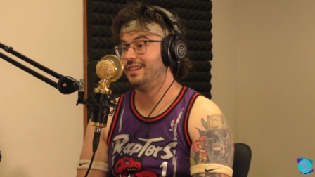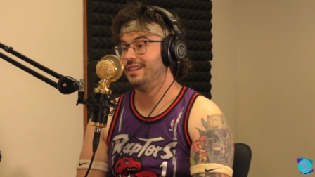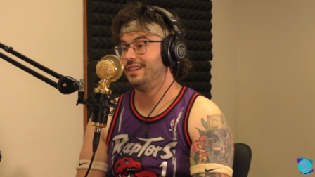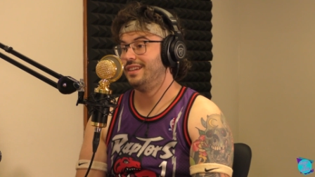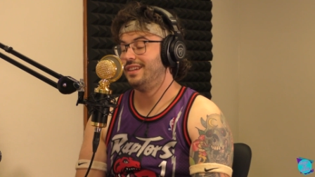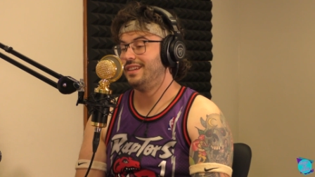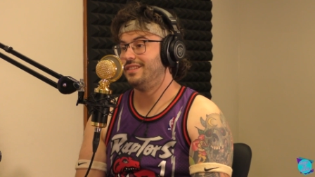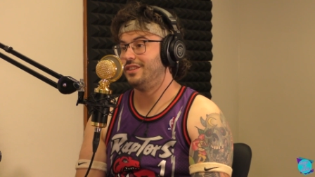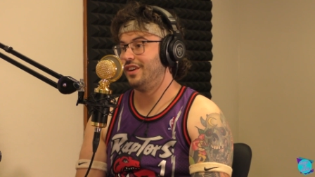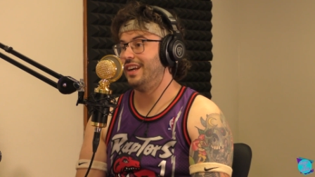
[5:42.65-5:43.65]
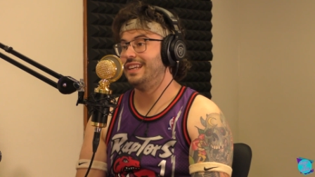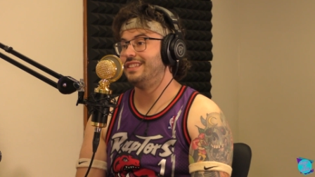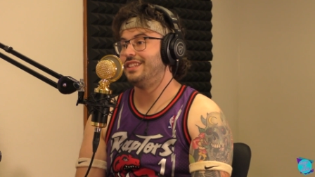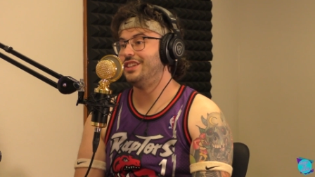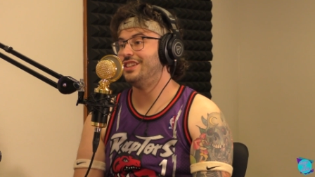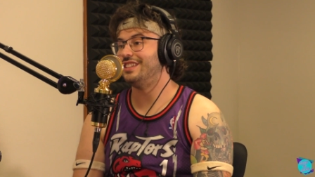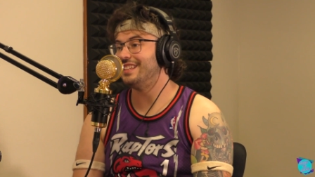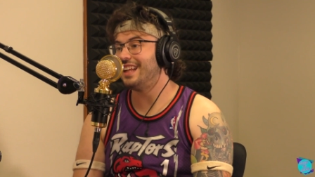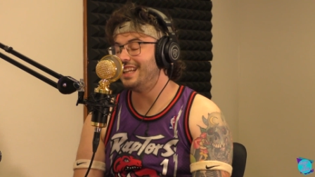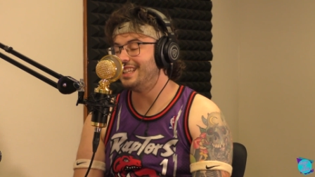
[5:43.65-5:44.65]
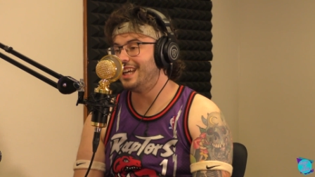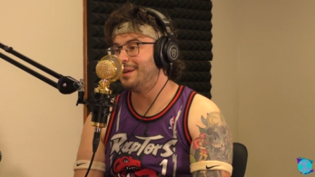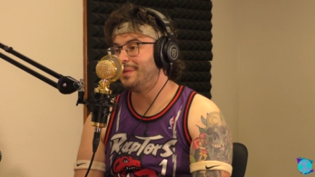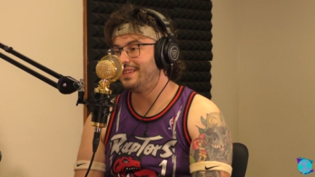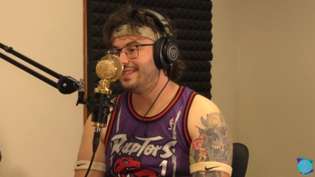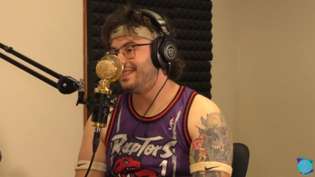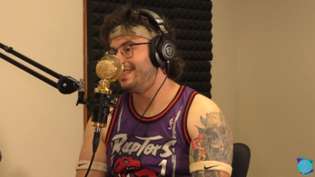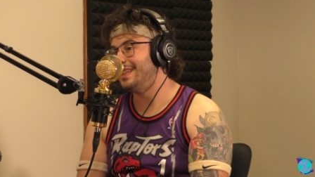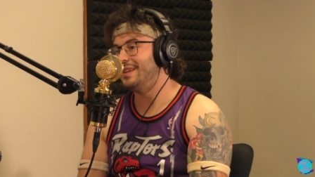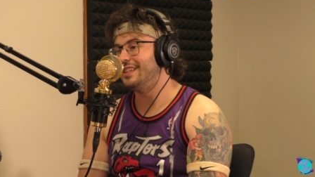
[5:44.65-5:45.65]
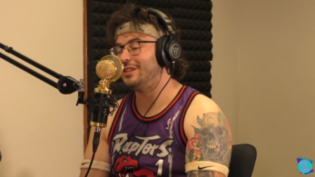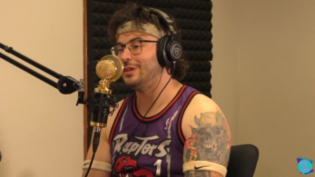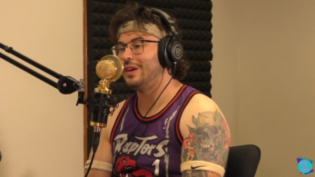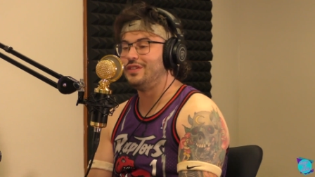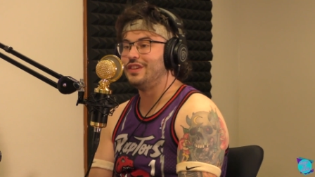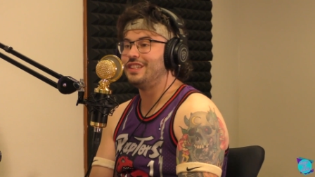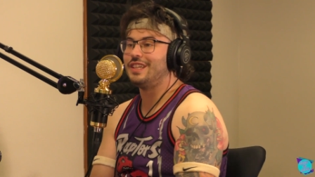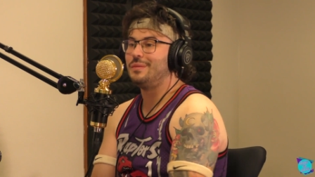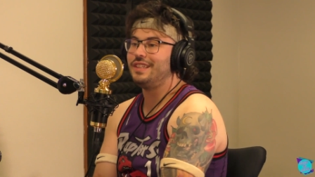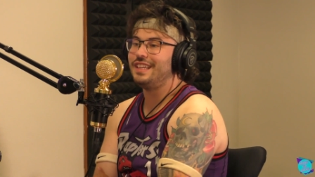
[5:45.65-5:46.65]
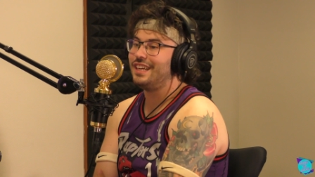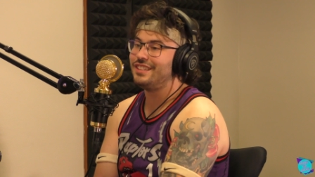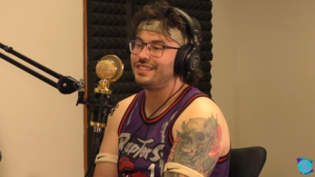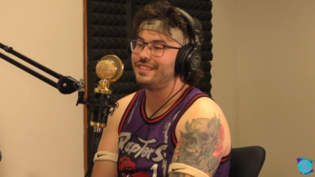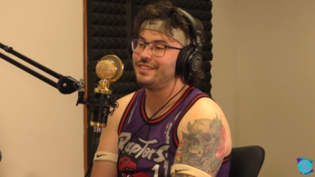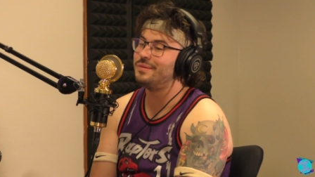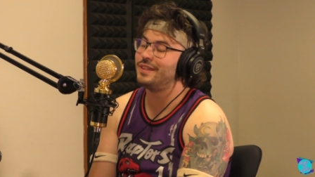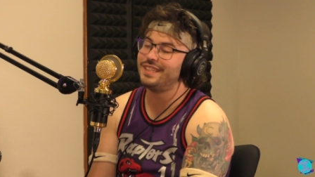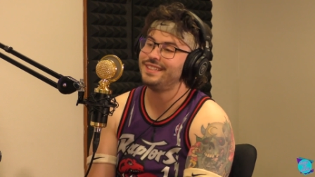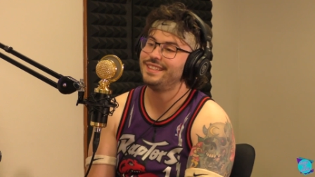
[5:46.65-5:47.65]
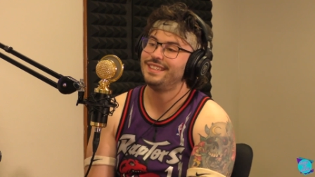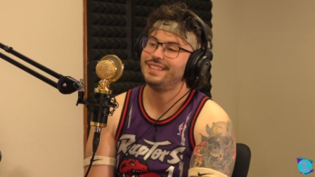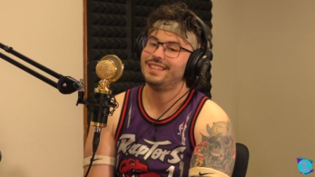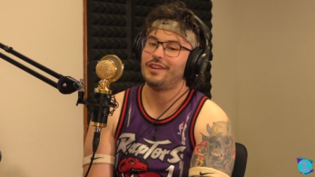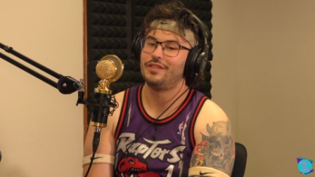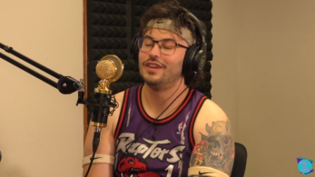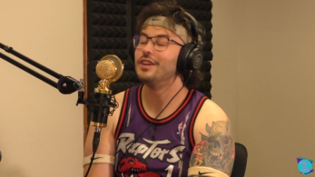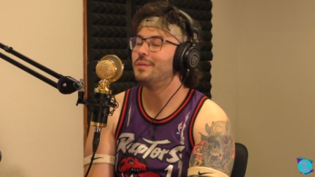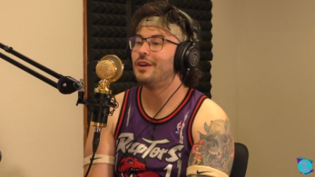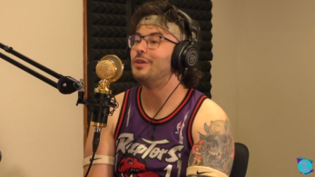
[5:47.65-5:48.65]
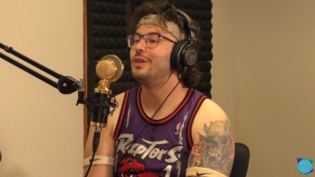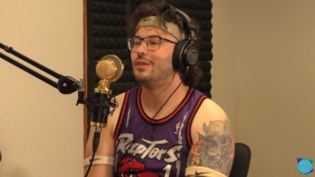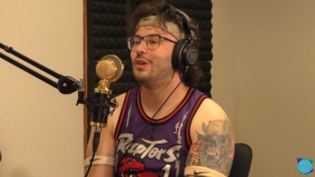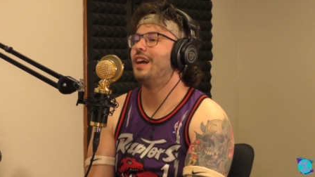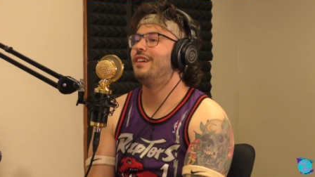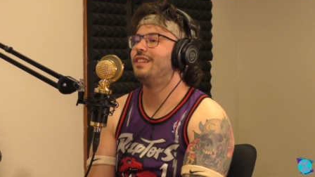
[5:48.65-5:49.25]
Yeah. Great interior D line depth. CB two I feel like's up in the air still, but I feel like no matter who they I roll really out hope there,